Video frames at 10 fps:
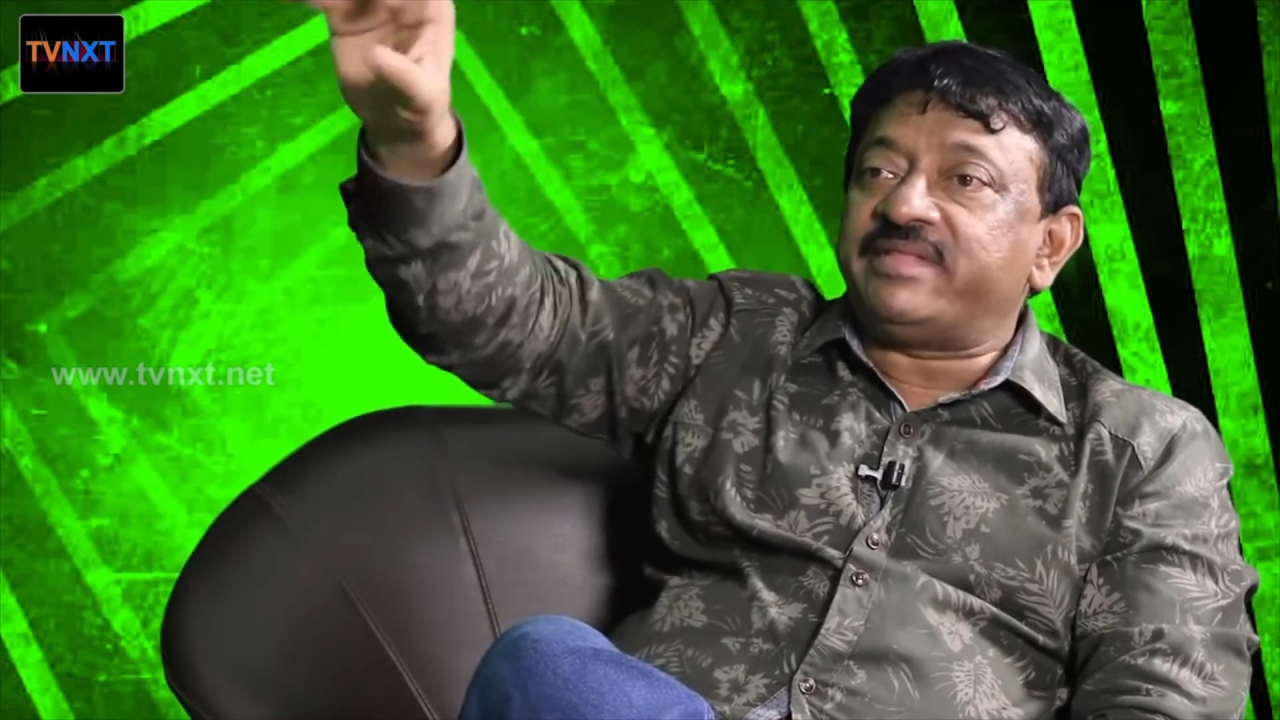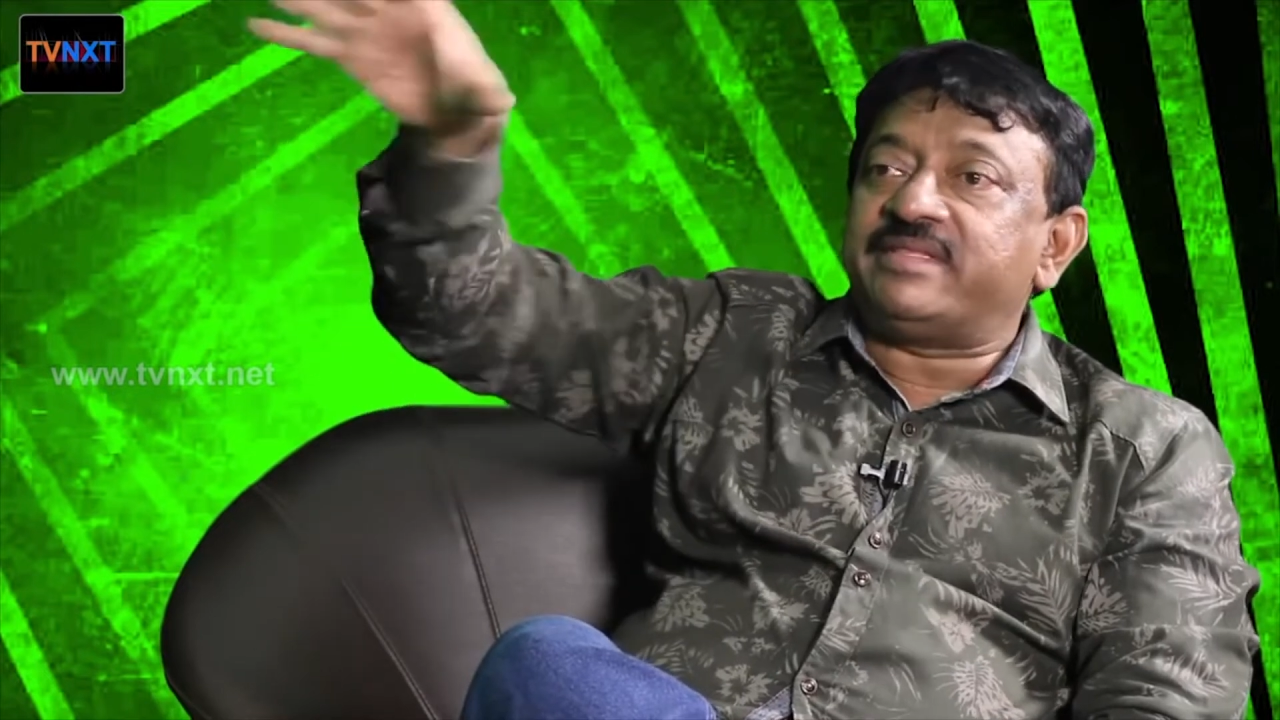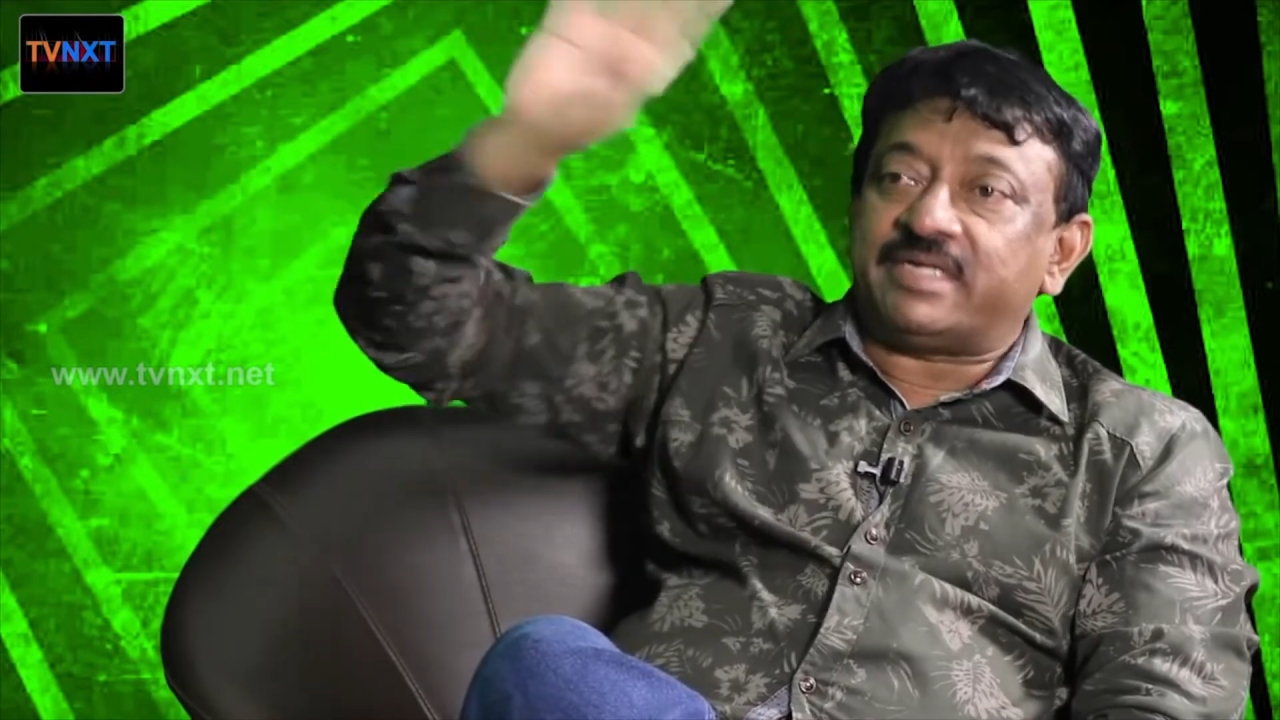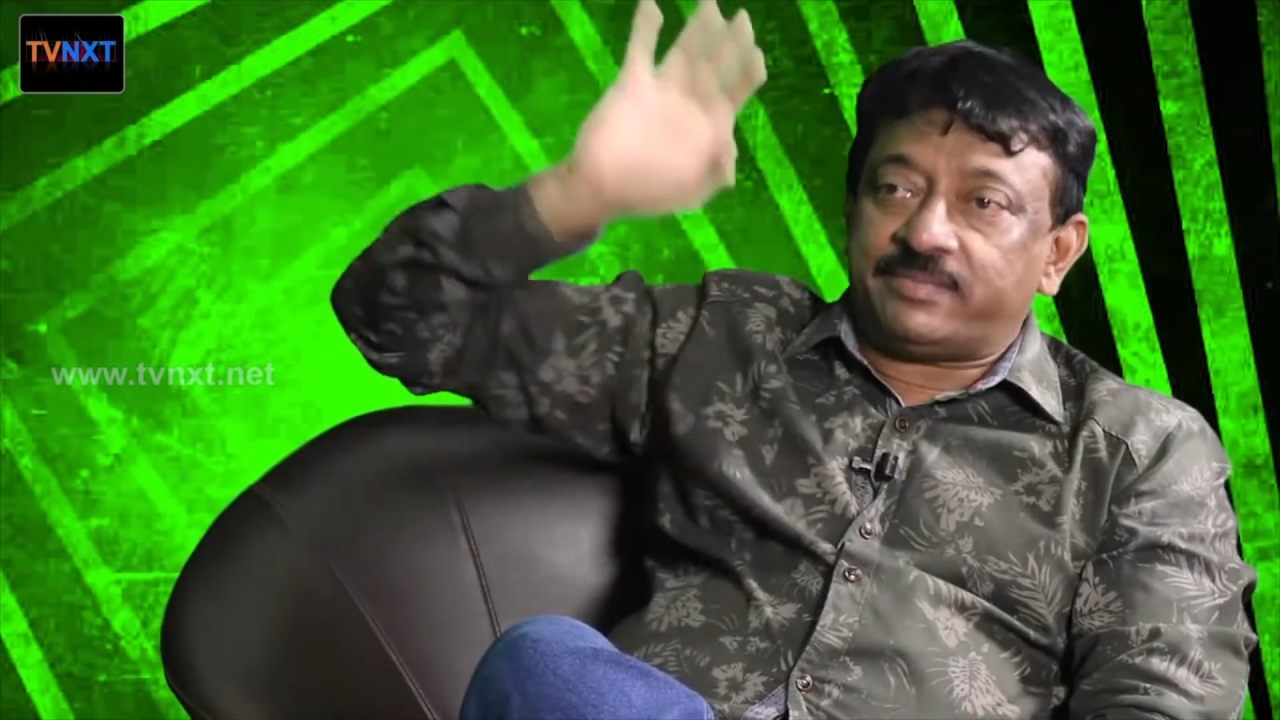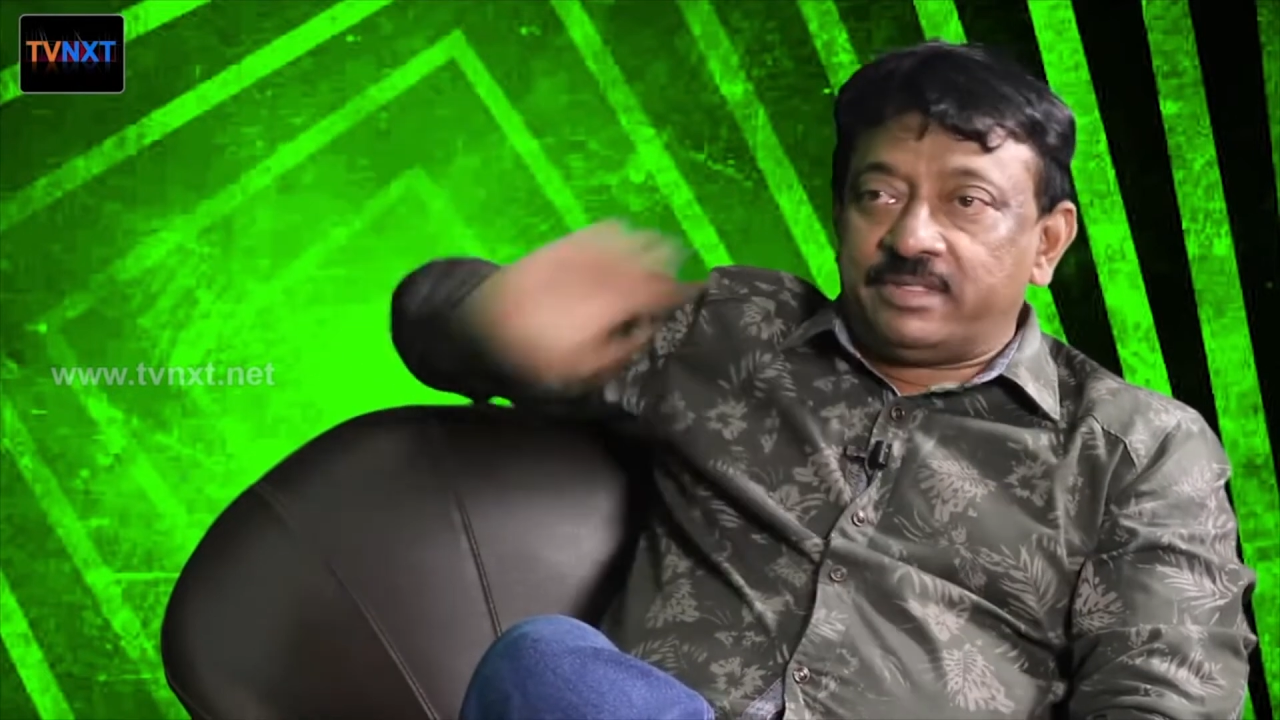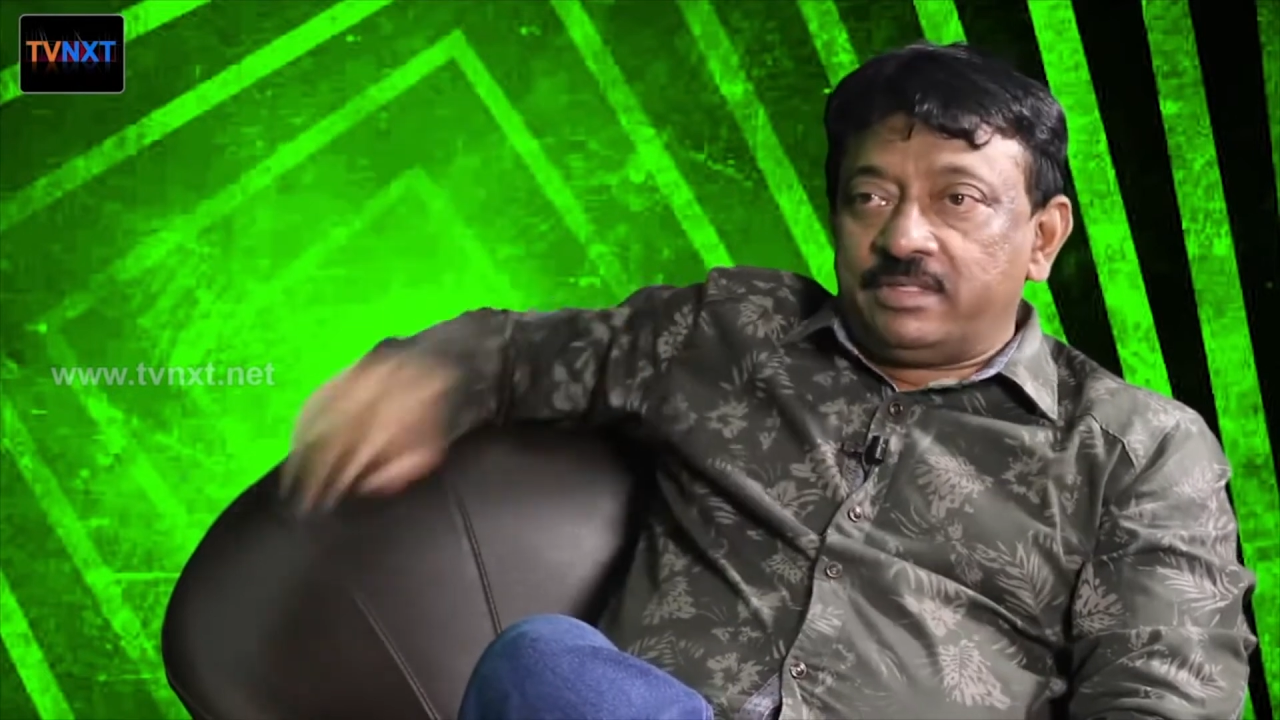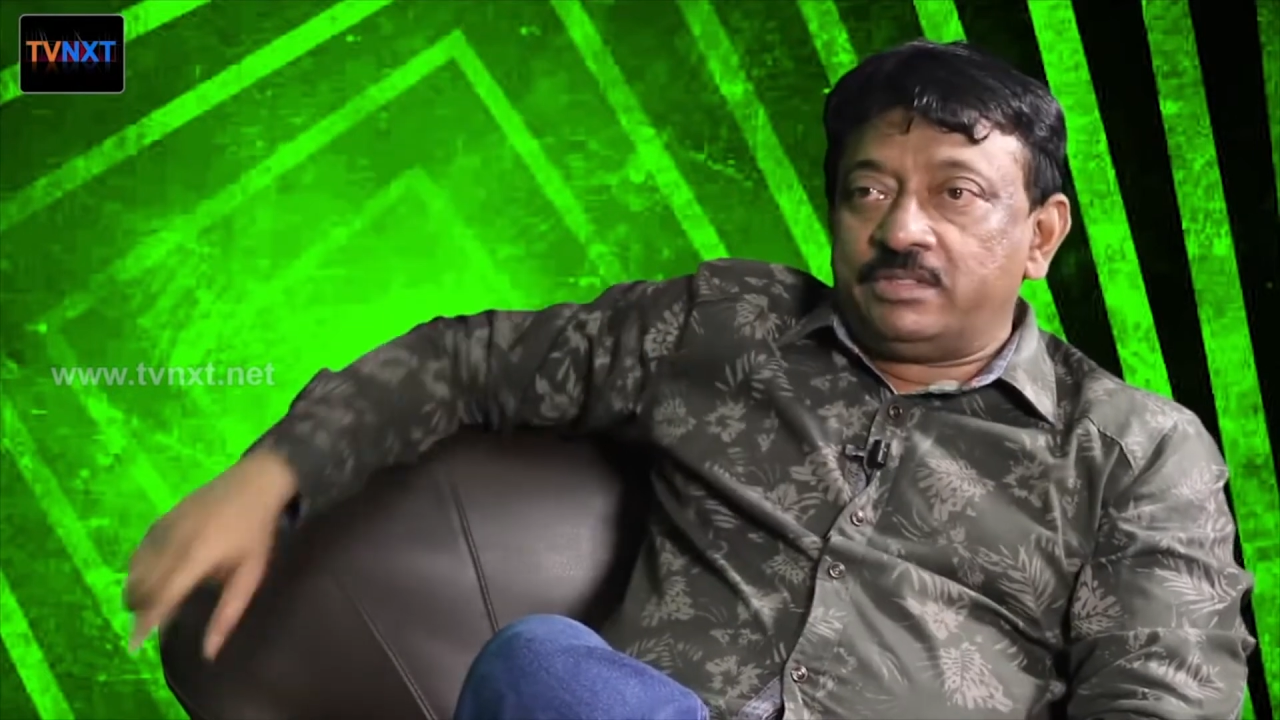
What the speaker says: pick that up.